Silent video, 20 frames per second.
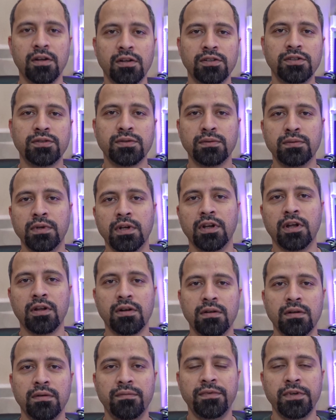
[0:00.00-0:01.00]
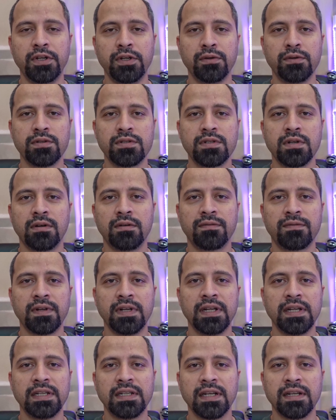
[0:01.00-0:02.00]
do a lot of videos of
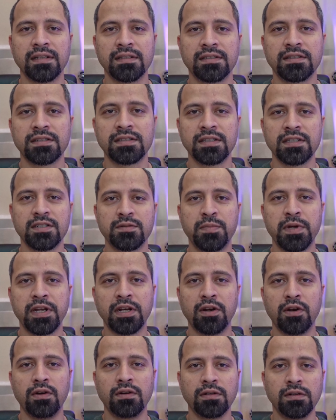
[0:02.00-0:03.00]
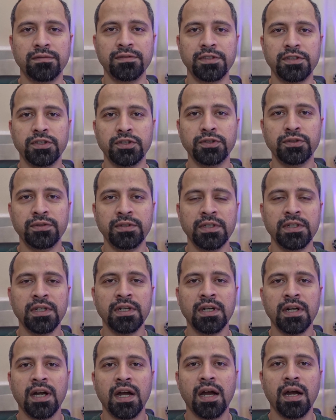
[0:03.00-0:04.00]
late, and this has been long overdue.
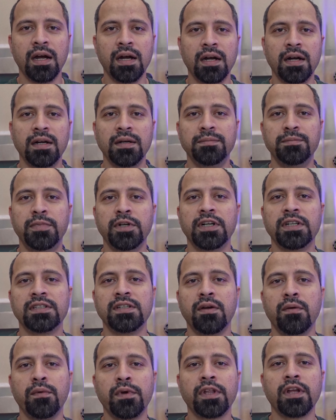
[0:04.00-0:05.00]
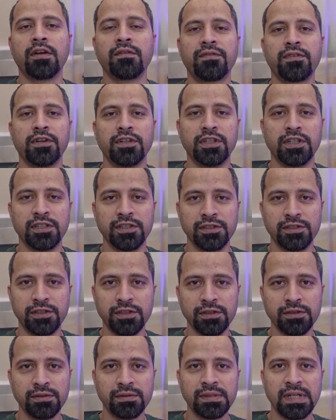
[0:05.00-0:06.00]
But without further
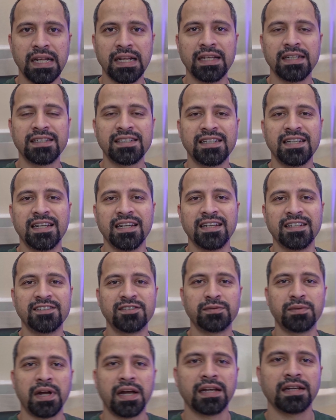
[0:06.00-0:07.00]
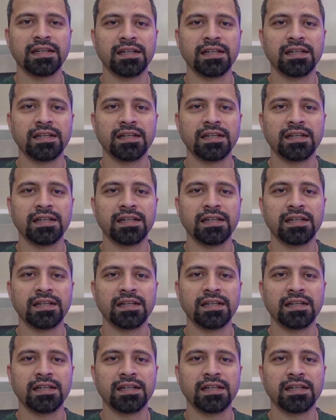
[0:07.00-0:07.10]
ado, let's get right